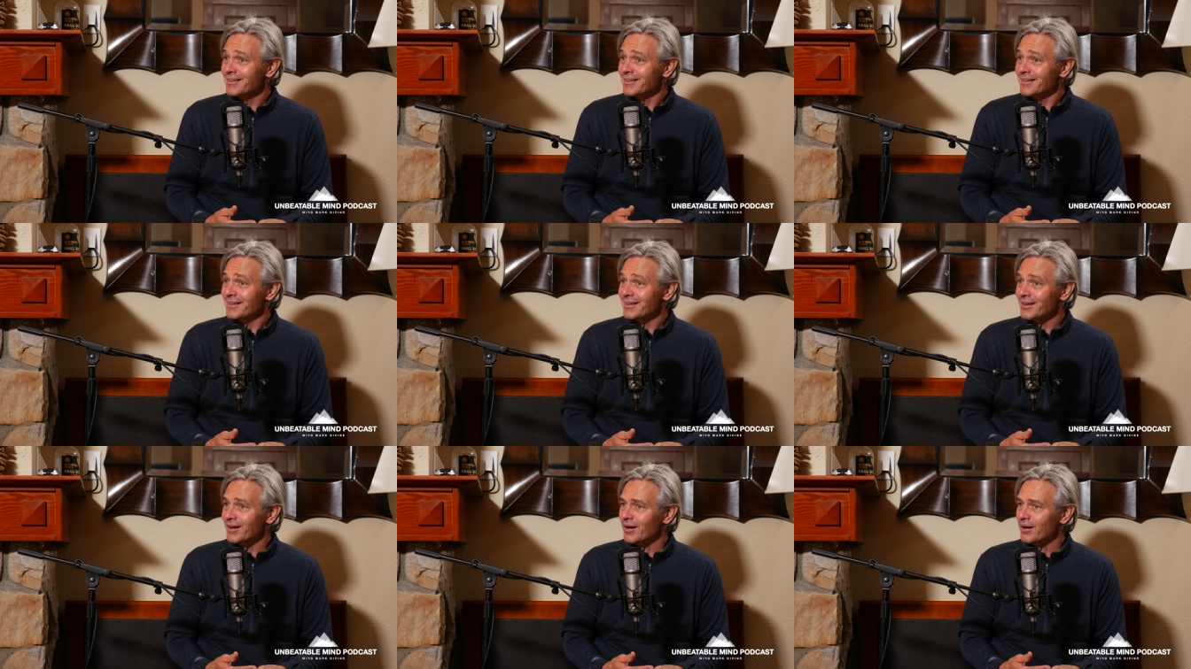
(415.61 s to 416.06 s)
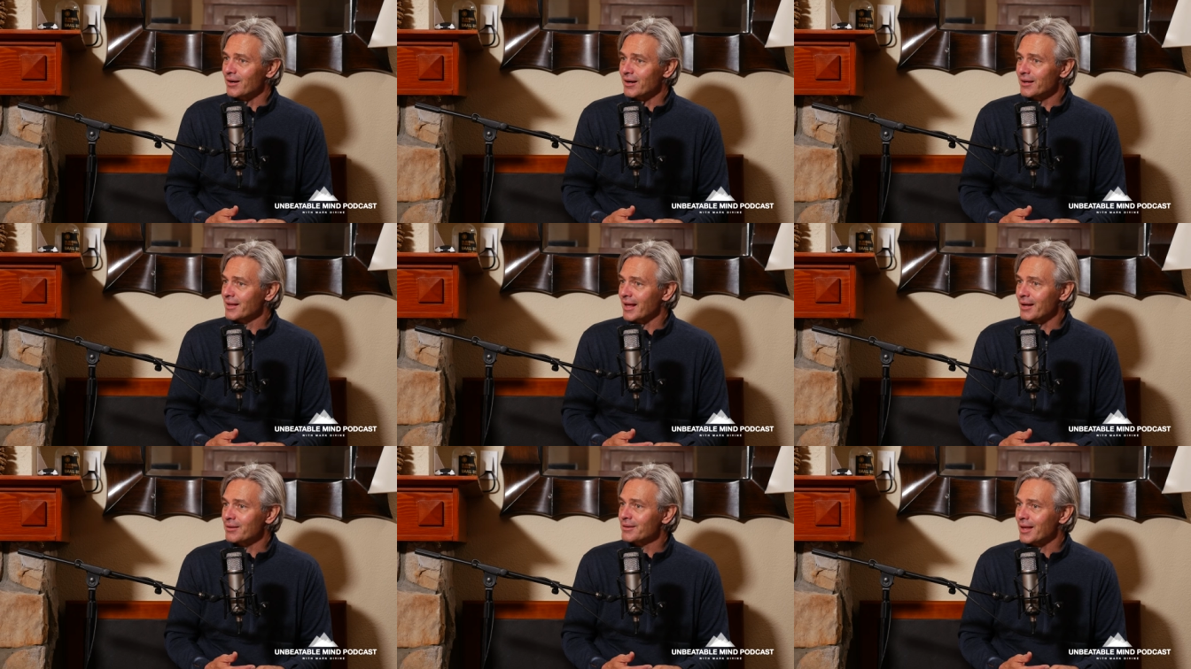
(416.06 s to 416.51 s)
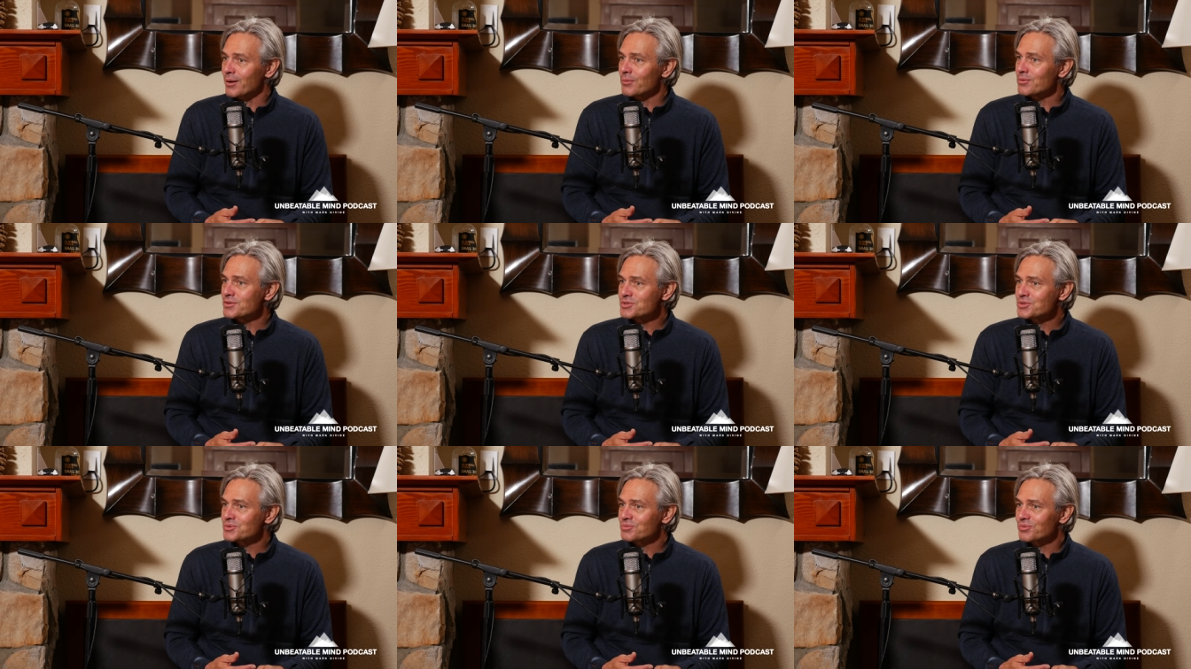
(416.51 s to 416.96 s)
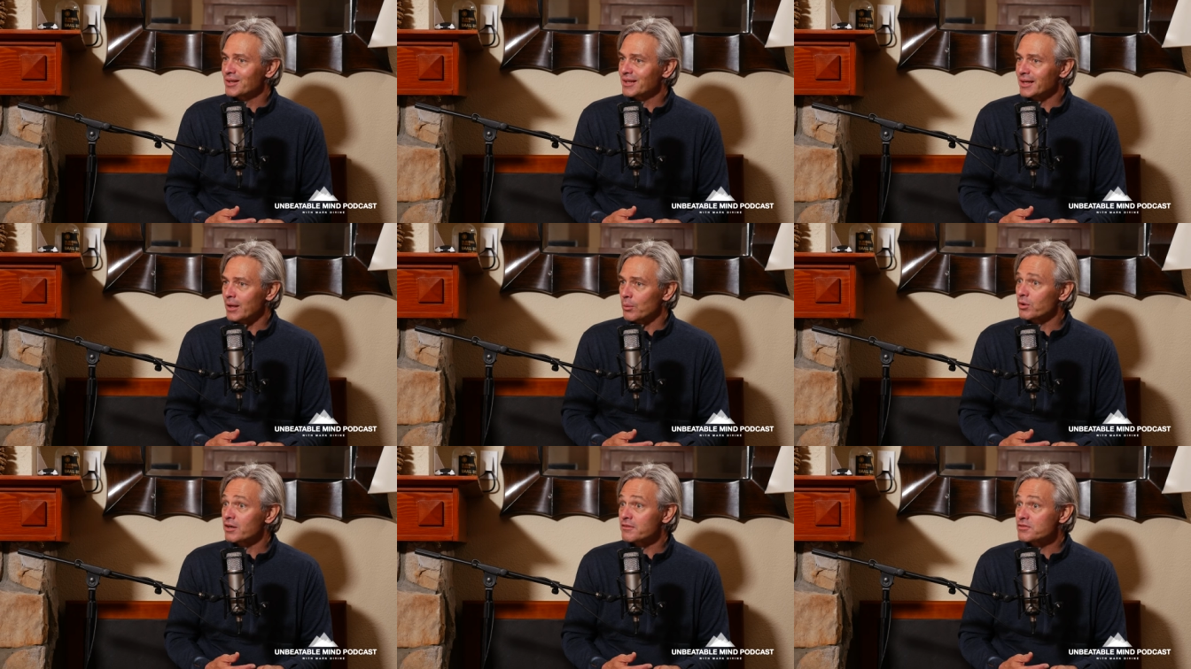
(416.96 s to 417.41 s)
Right. You know, that that was really
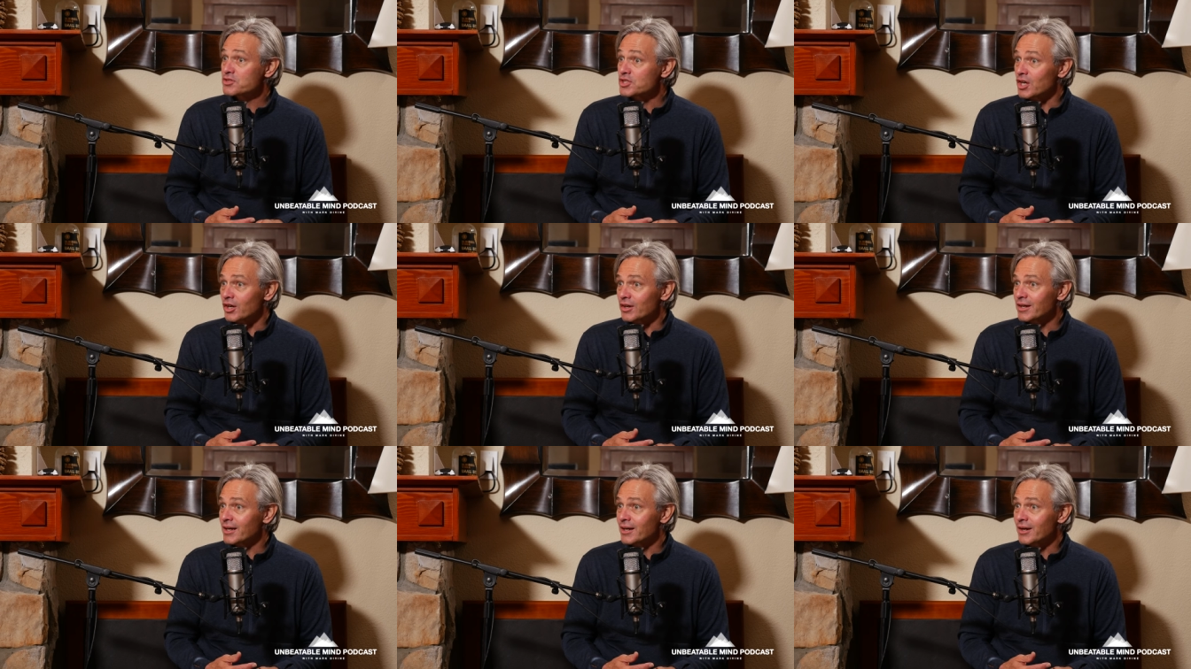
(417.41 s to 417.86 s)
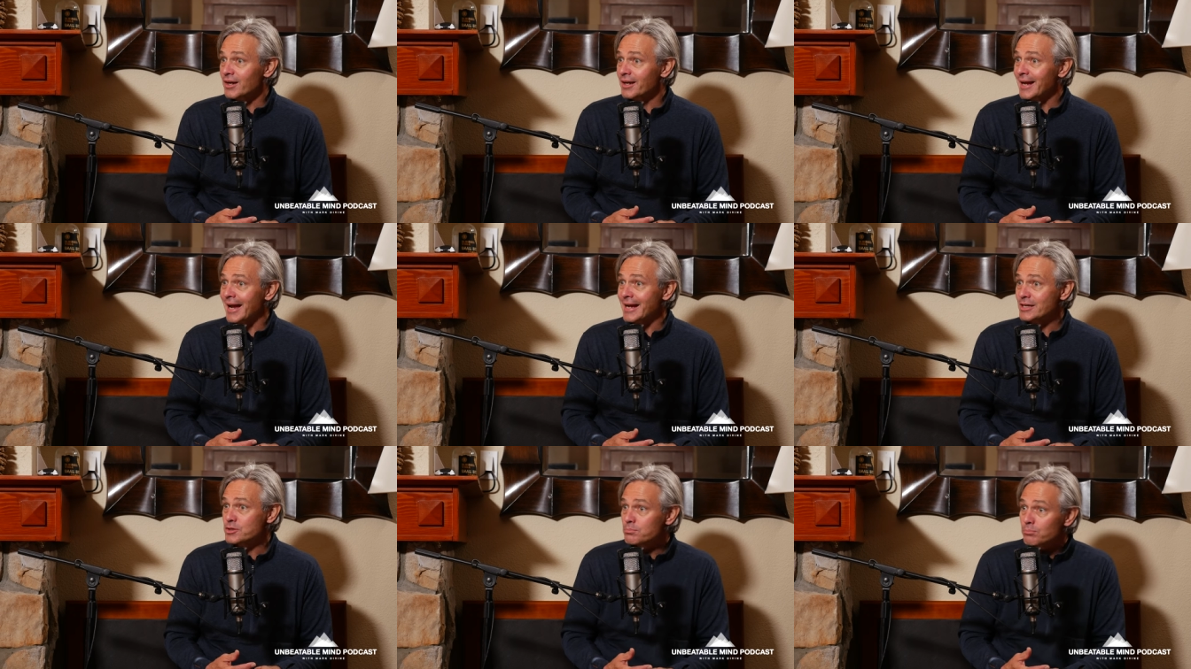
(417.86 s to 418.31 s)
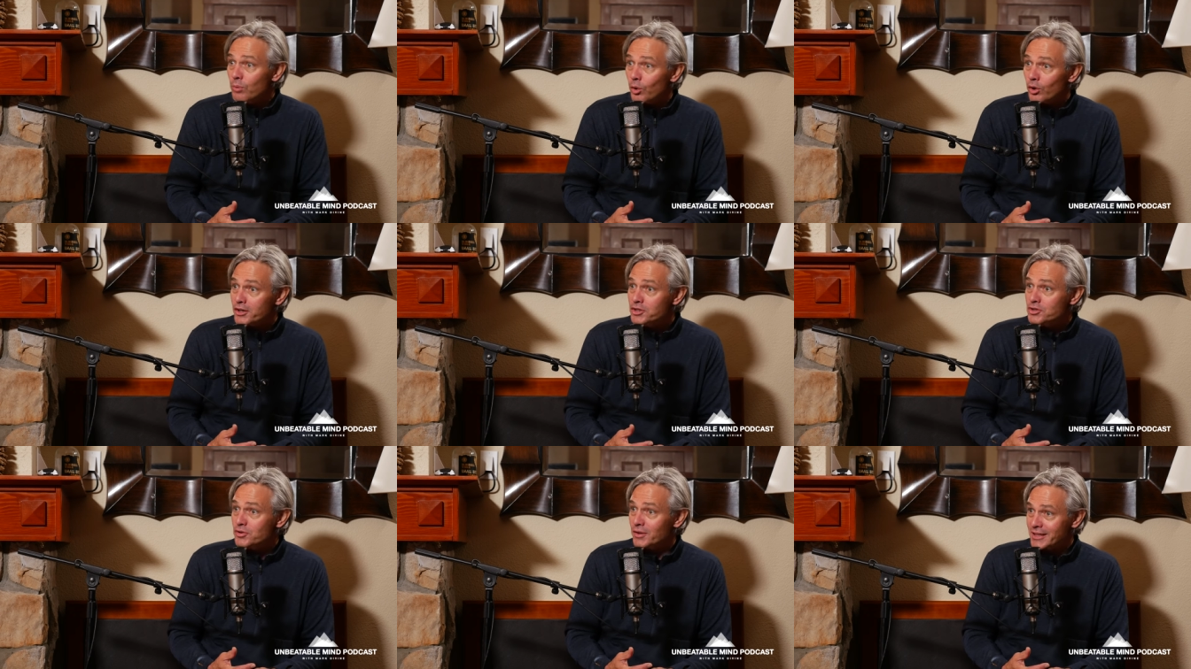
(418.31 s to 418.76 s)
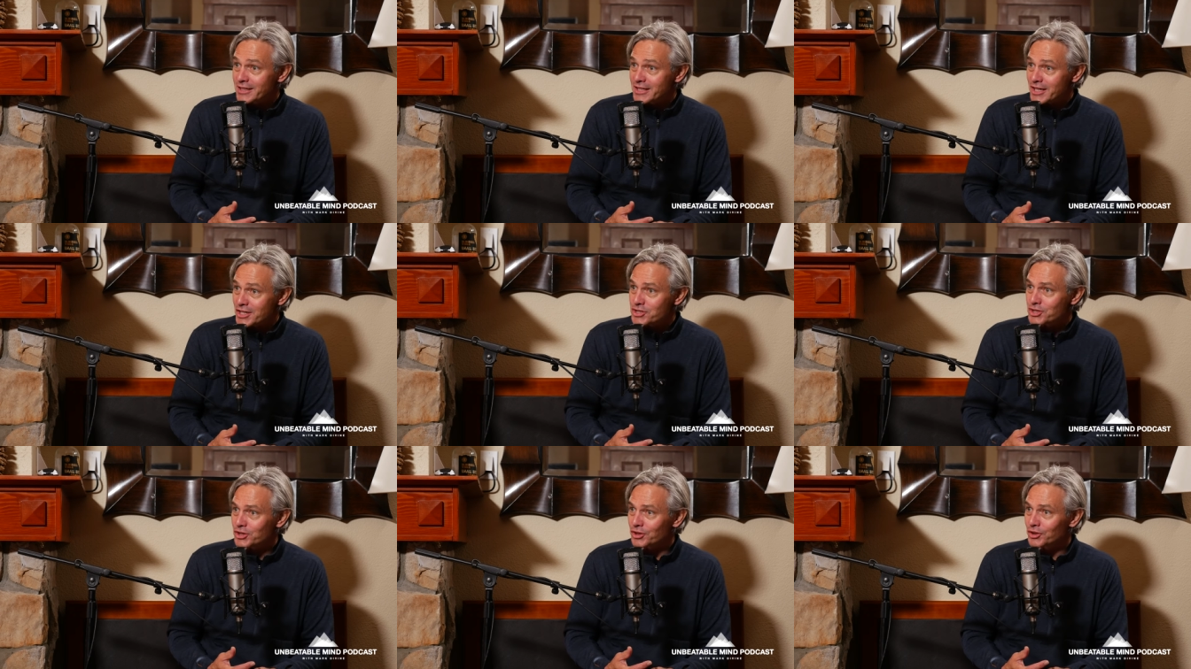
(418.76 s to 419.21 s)
I would have started a, a more
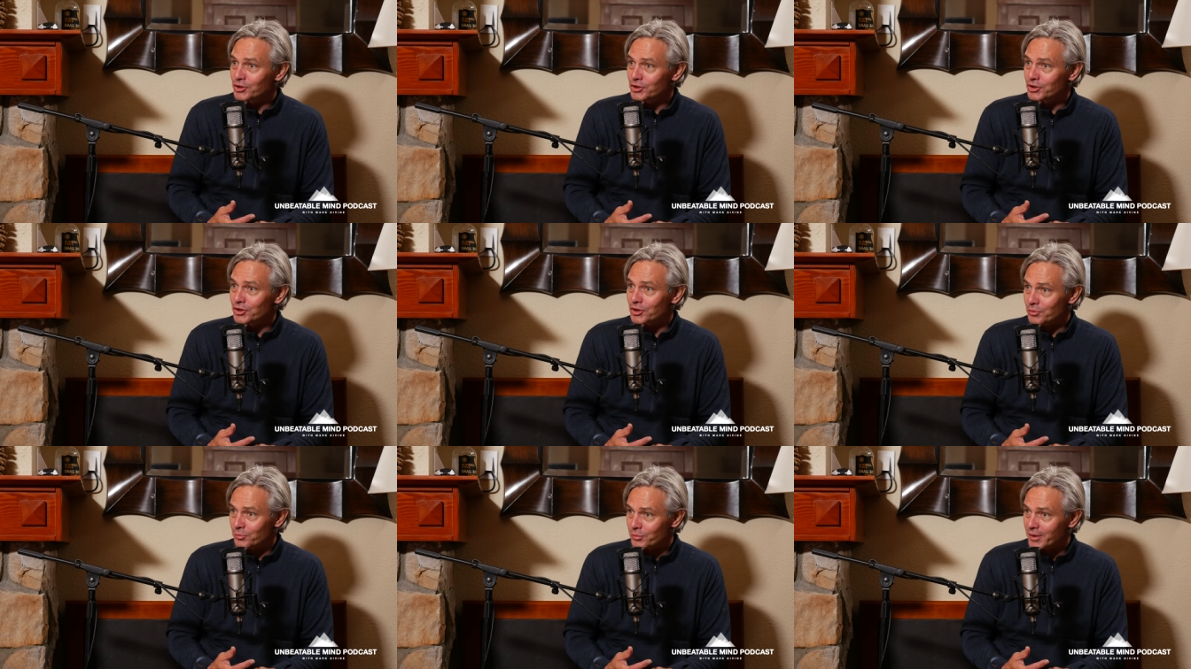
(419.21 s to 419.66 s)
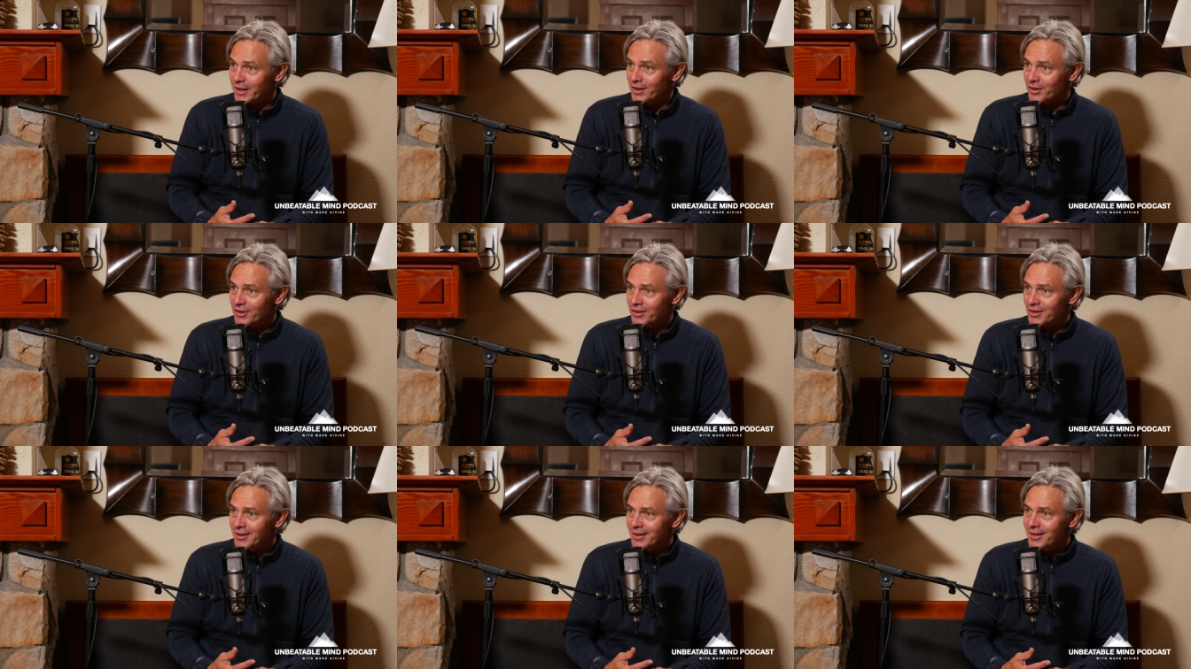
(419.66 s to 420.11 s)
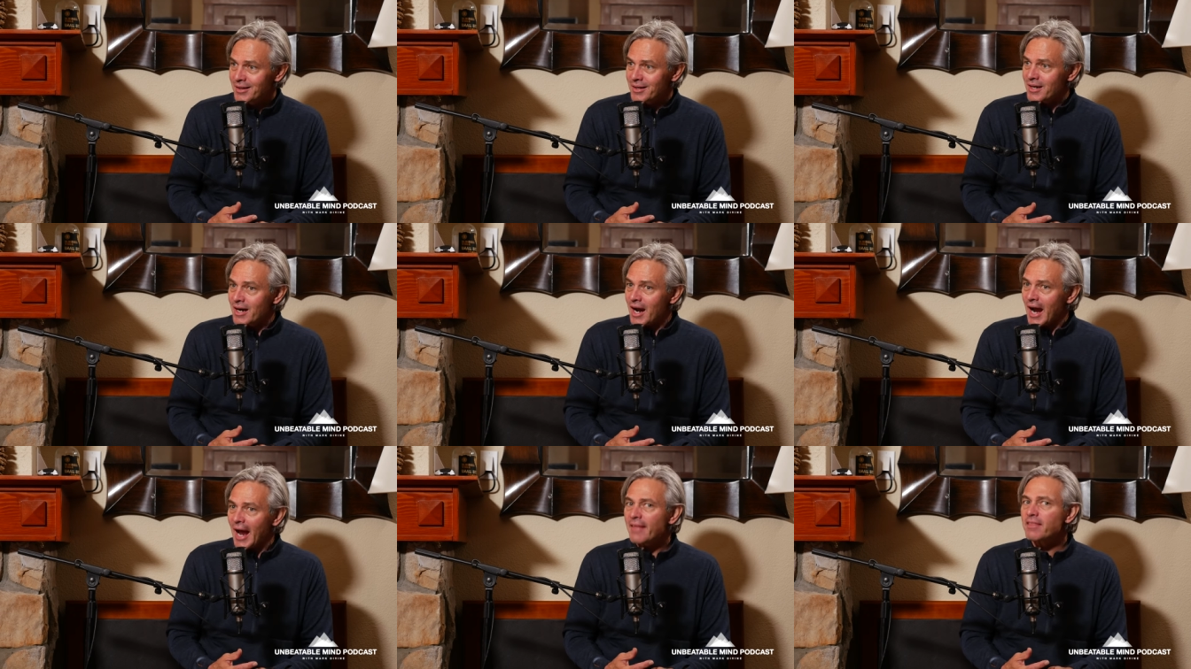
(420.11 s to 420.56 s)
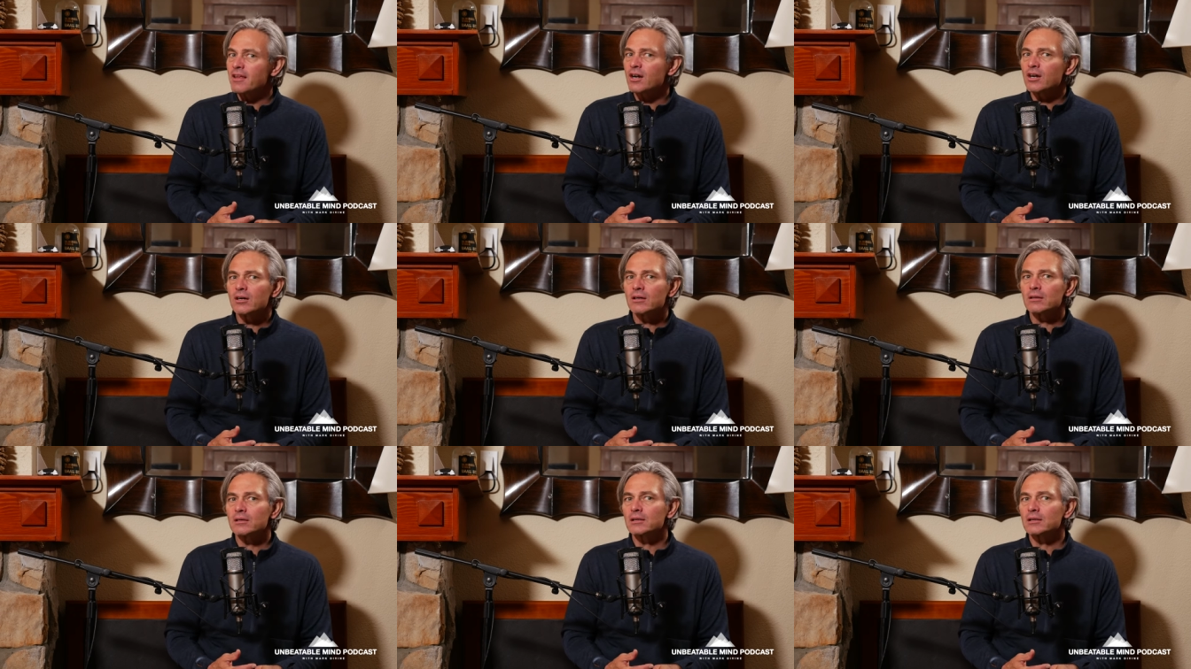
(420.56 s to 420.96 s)
traditional career. Right. And there